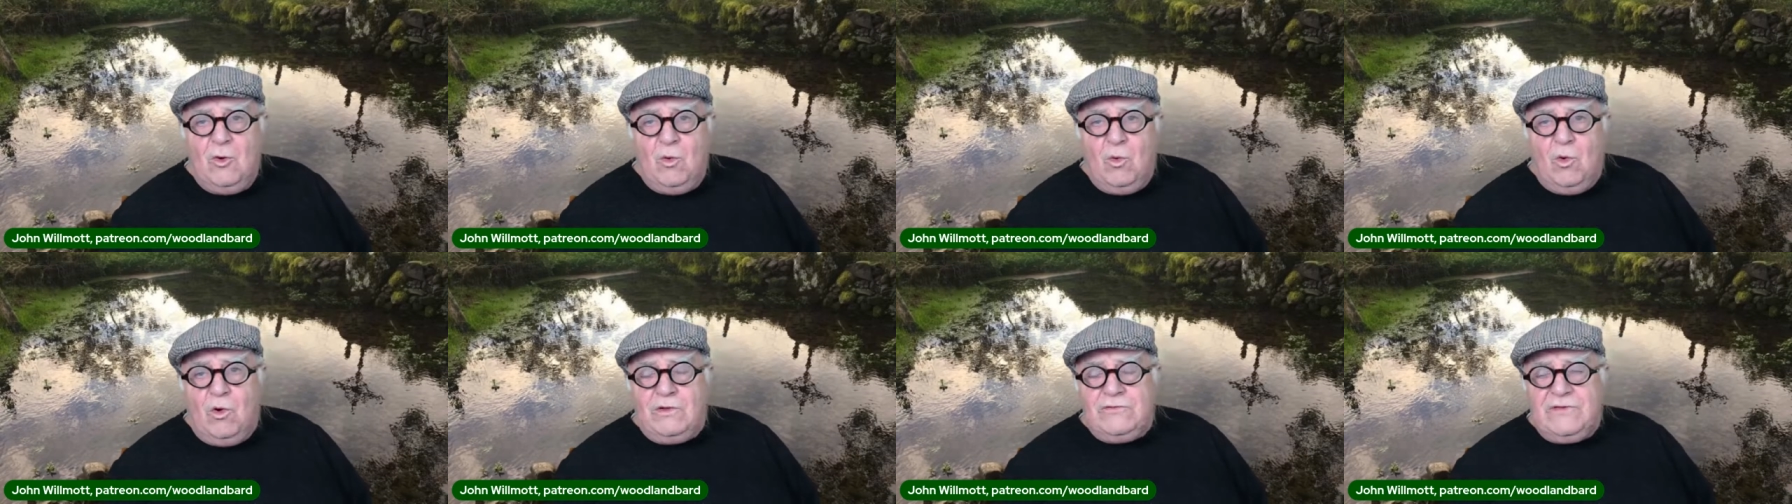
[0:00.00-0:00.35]

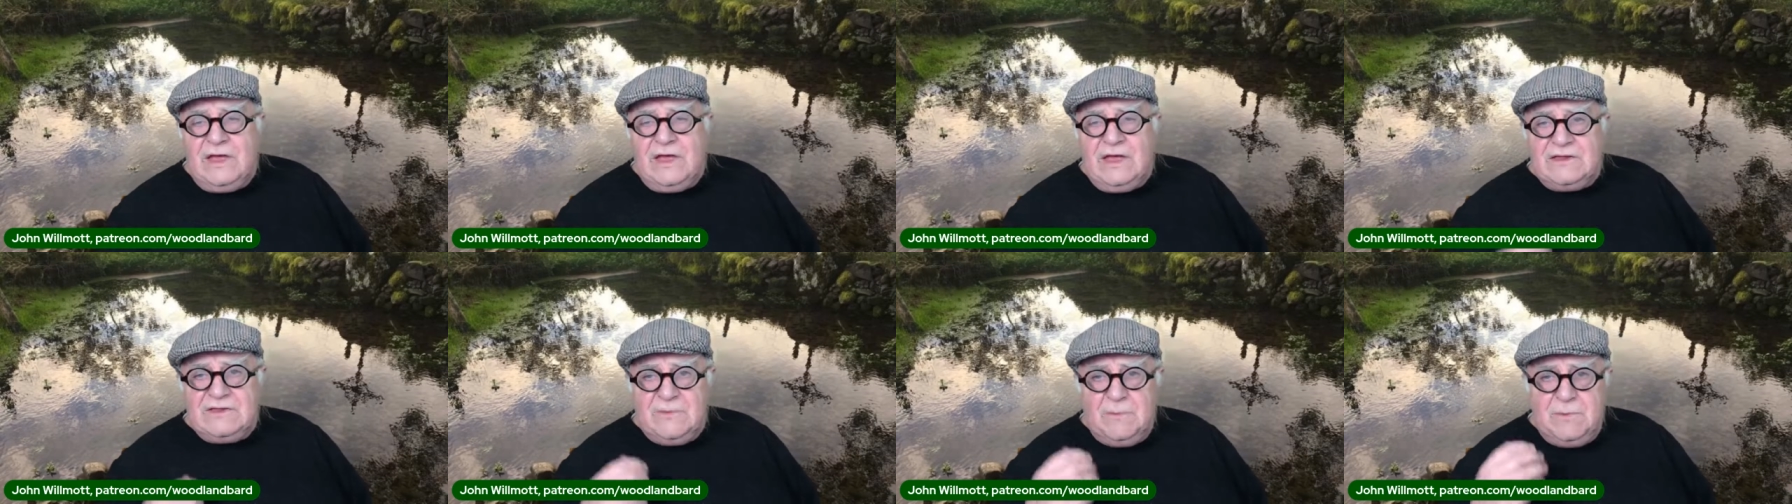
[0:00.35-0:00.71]
What
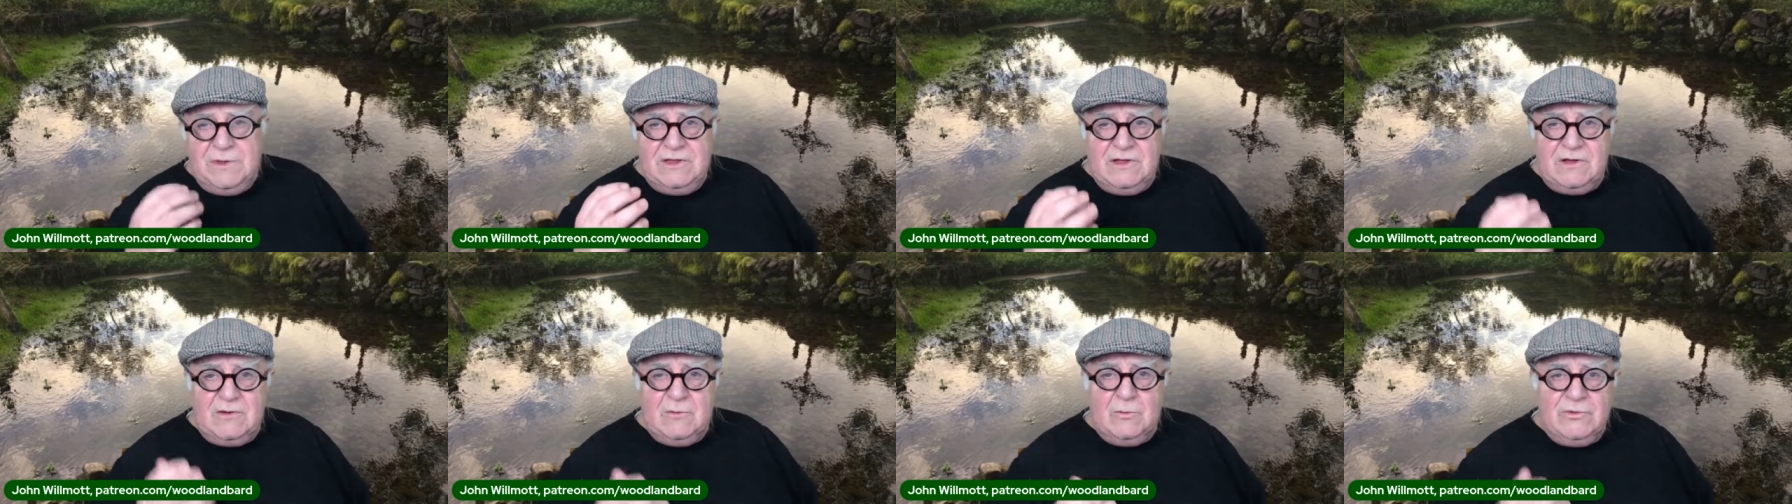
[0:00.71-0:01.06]
had to
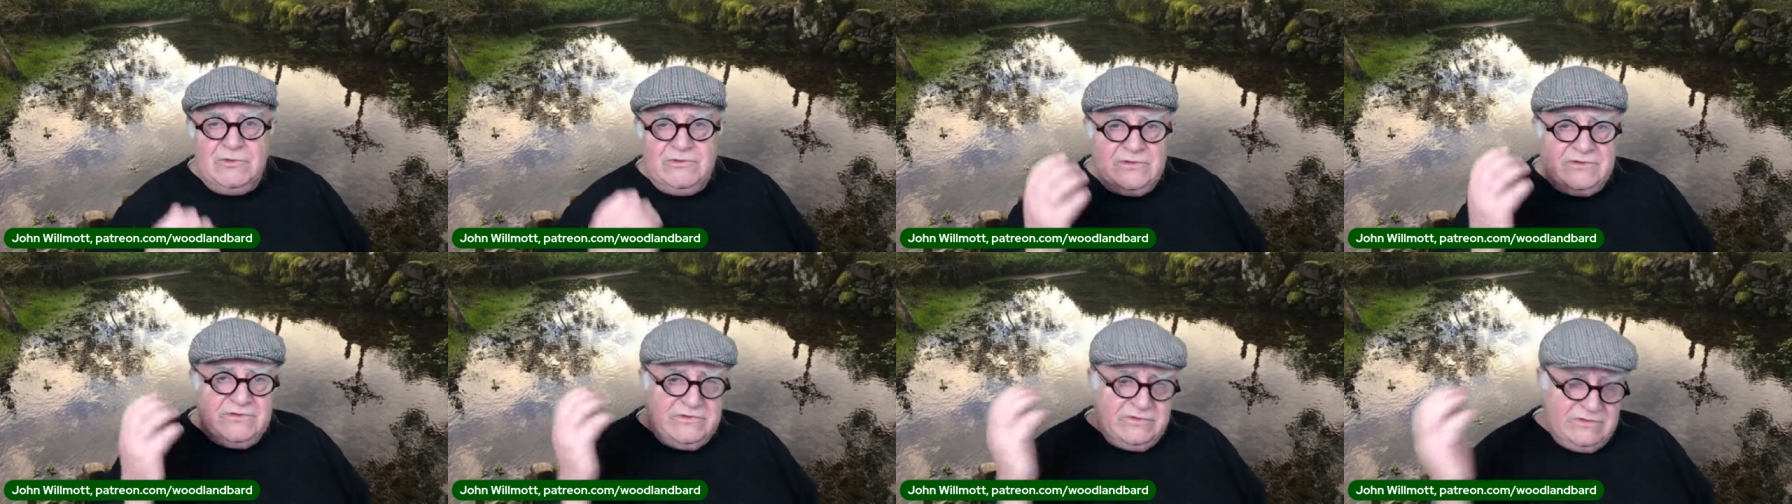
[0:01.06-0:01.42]
be done
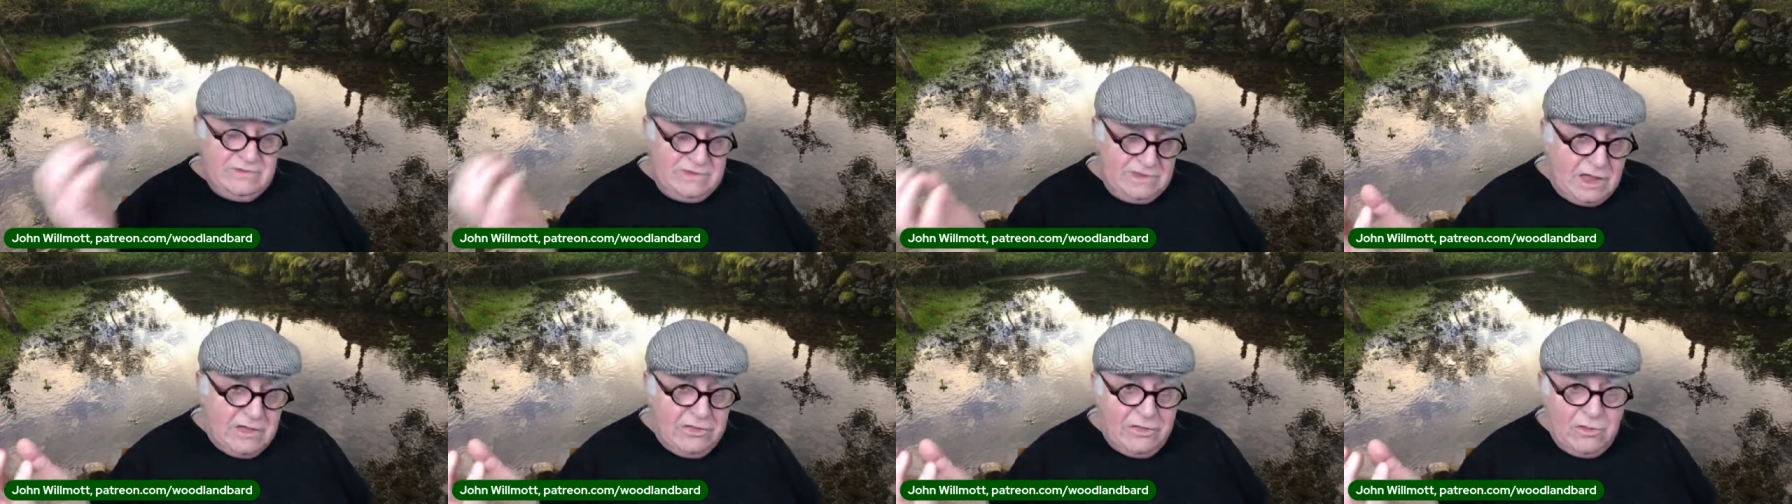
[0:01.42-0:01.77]
was
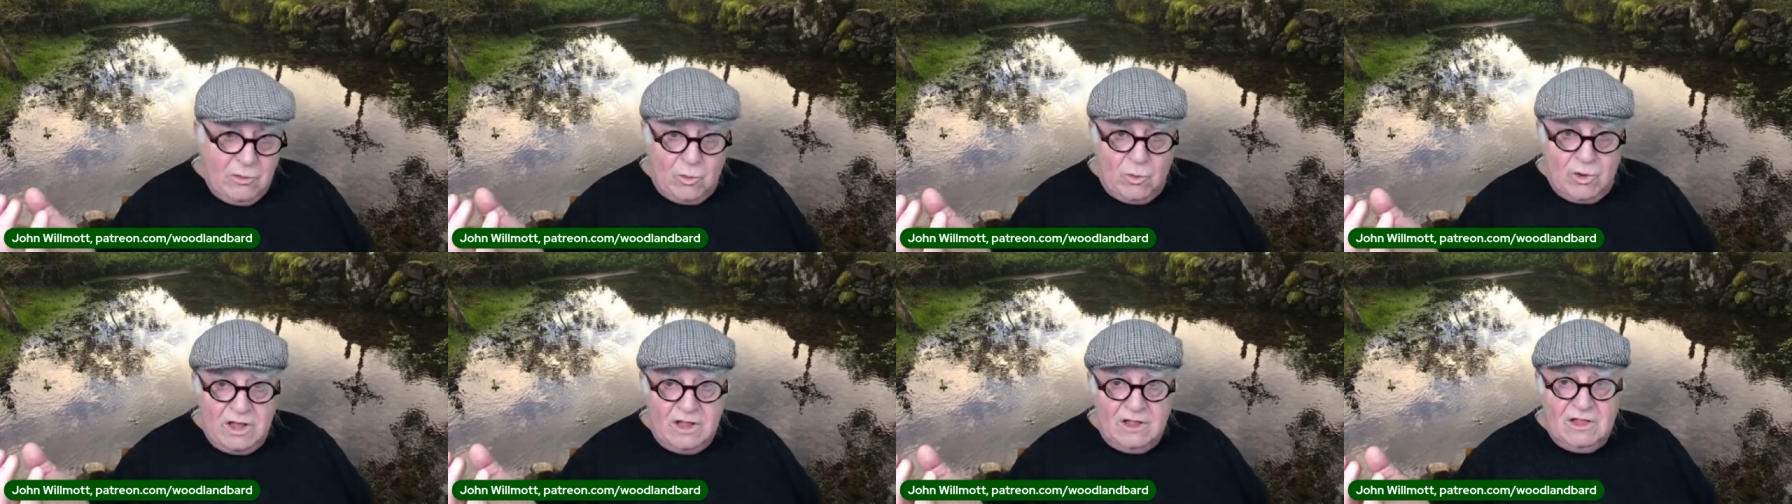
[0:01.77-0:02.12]

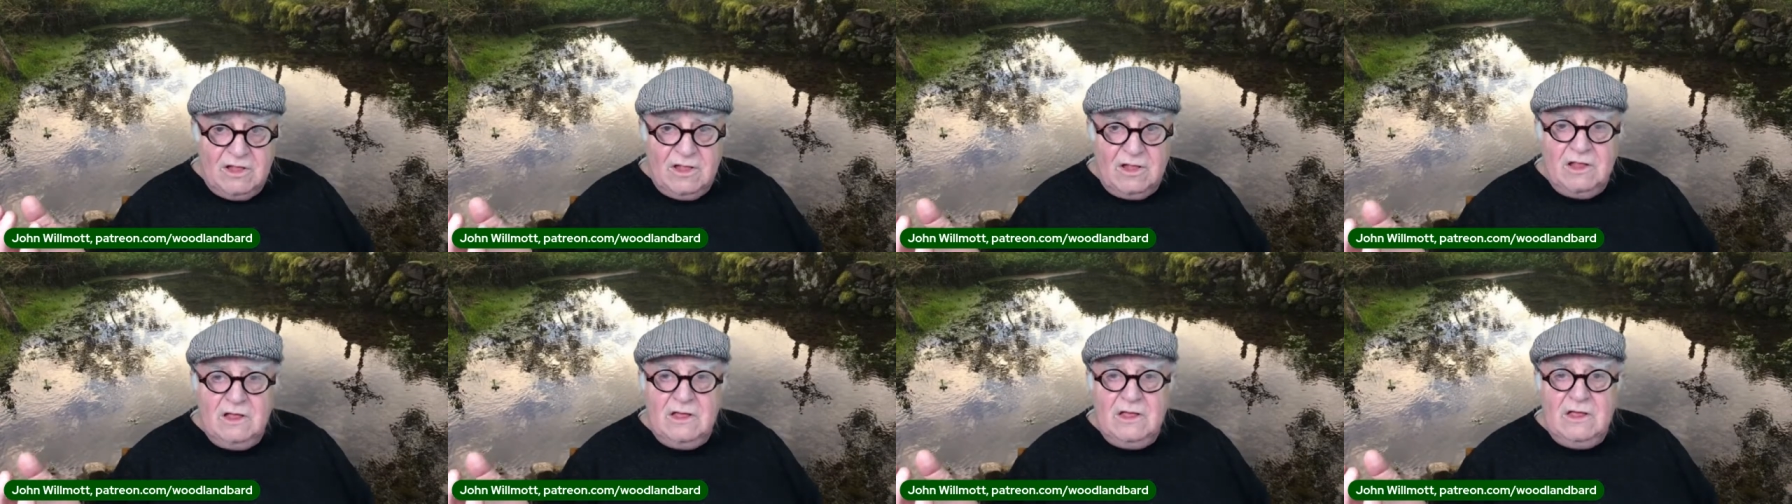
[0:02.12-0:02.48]
another well
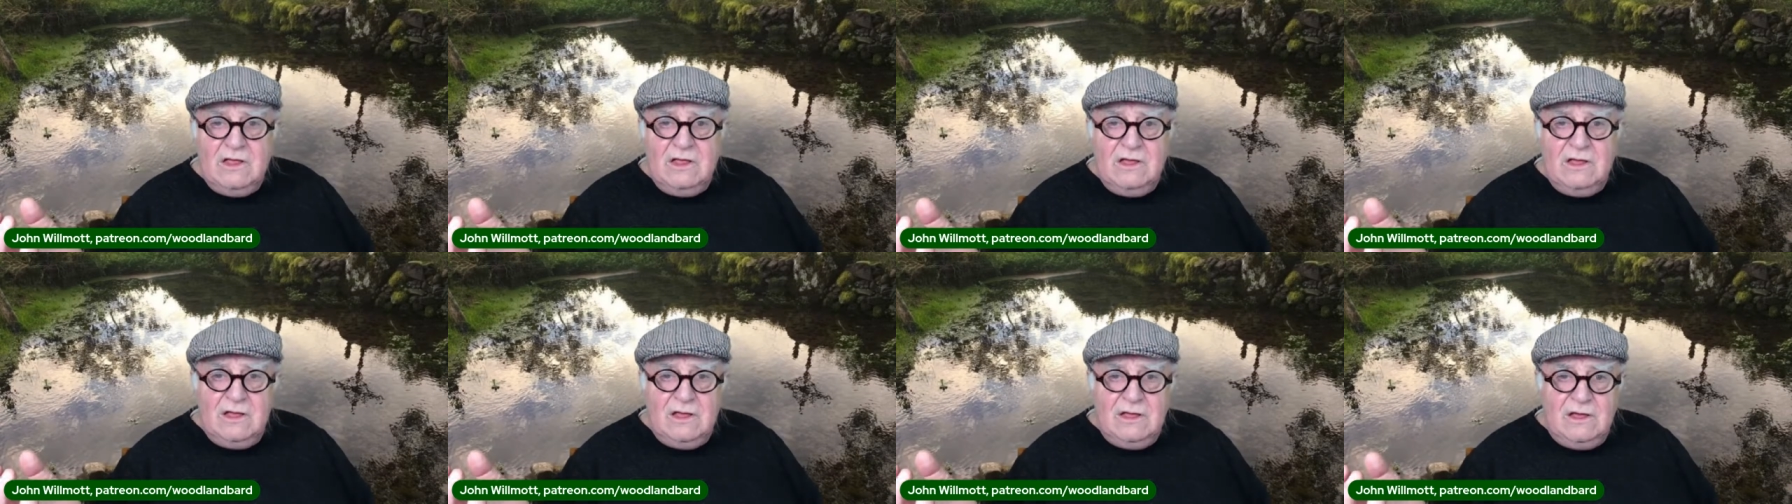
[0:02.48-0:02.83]

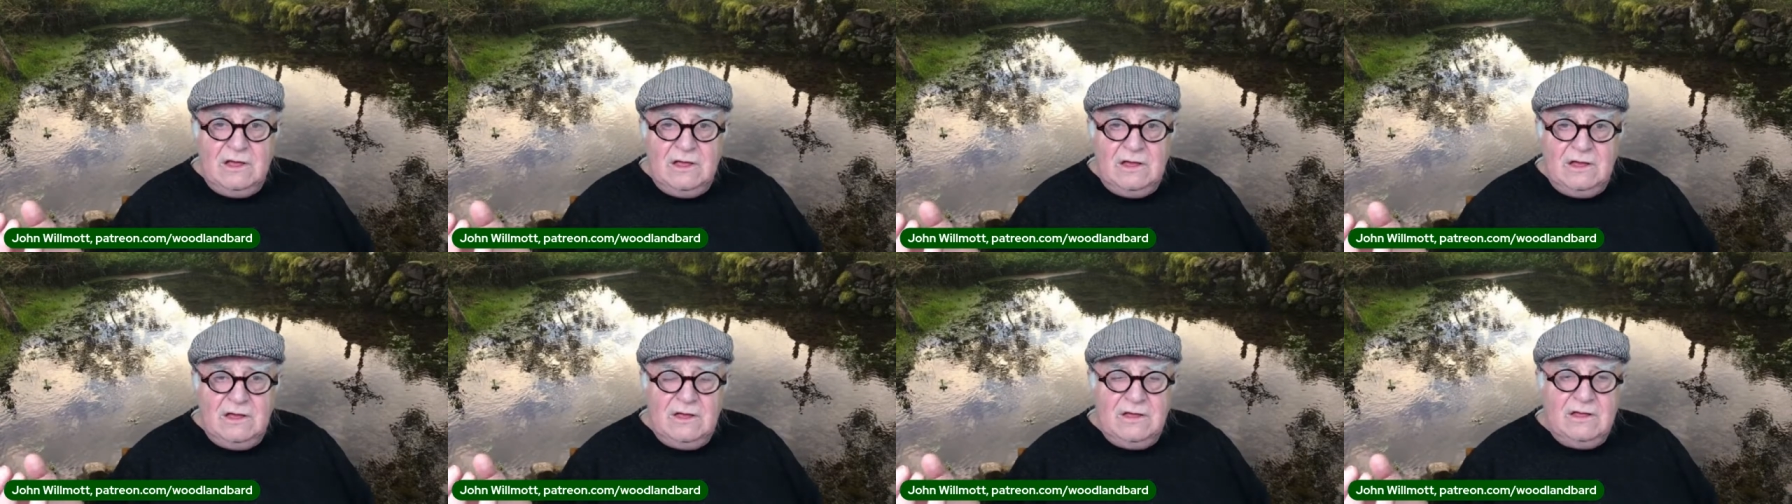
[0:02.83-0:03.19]

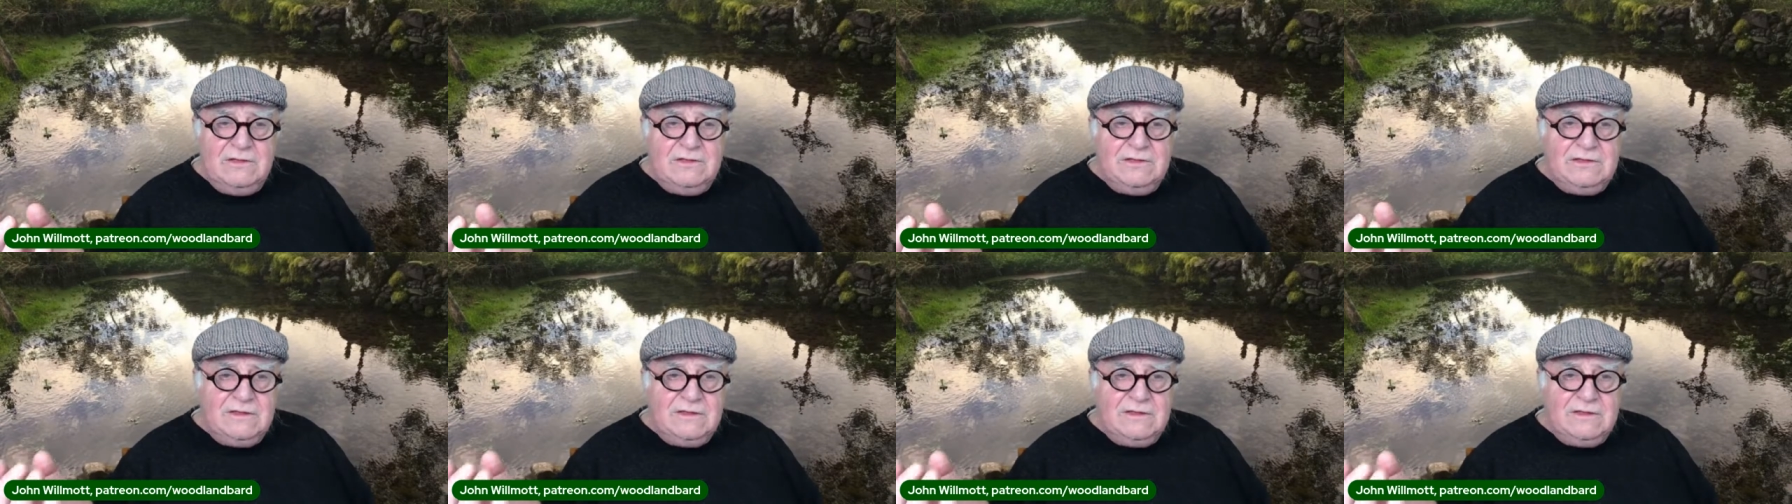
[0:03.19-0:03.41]
uh,